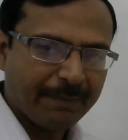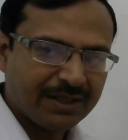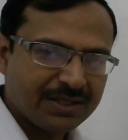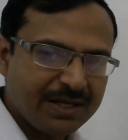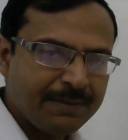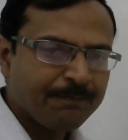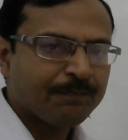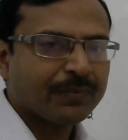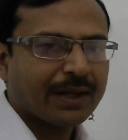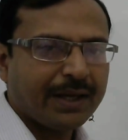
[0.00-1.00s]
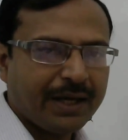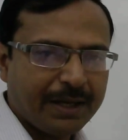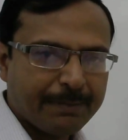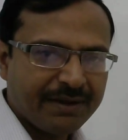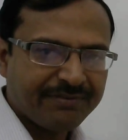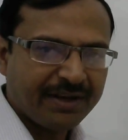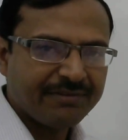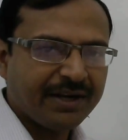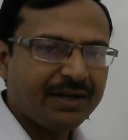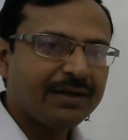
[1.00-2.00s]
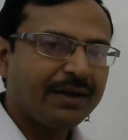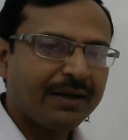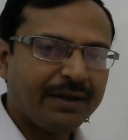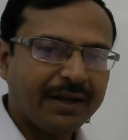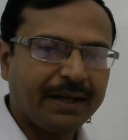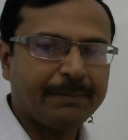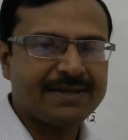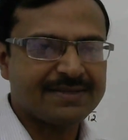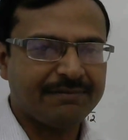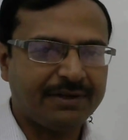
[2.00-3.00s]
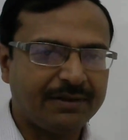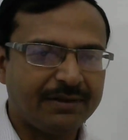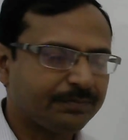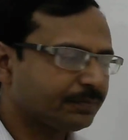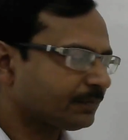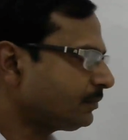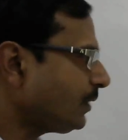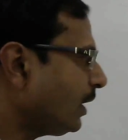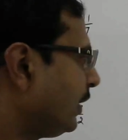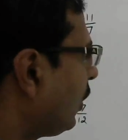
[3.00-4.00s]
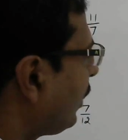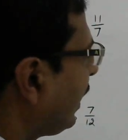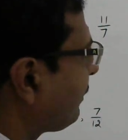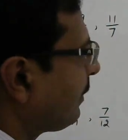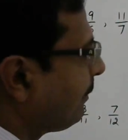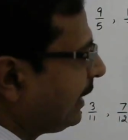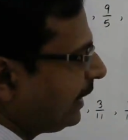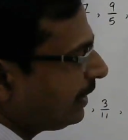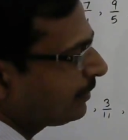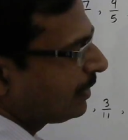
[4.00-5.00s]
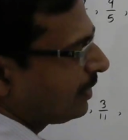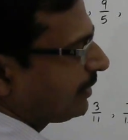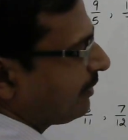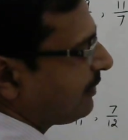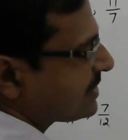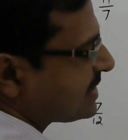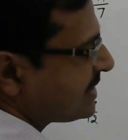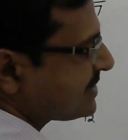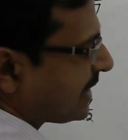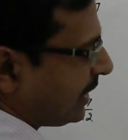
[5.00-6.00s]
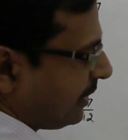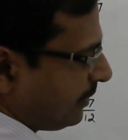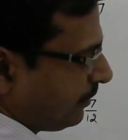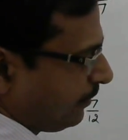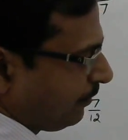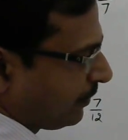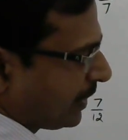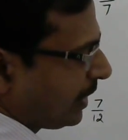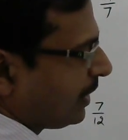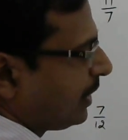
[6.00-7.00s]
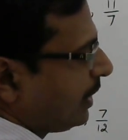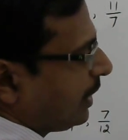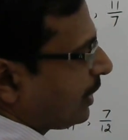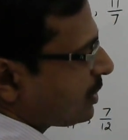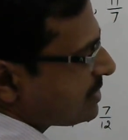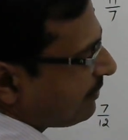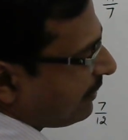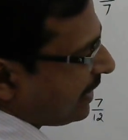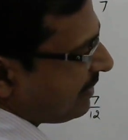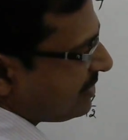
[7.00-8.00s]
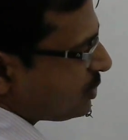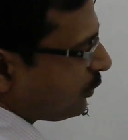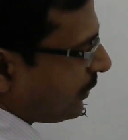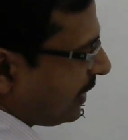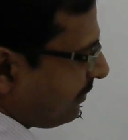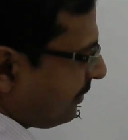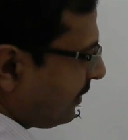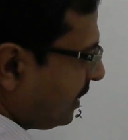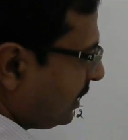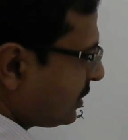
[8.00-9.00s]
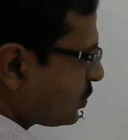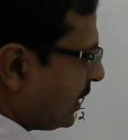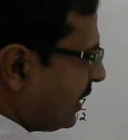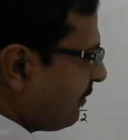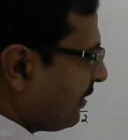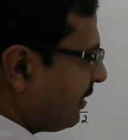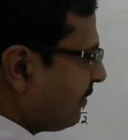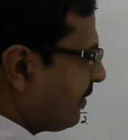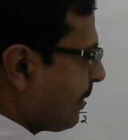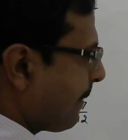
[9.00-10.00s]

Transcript: by 3, 8 by 5 and 9 by 7. Now I'm comparing the first and second. Now see, 5 into 5 is 25.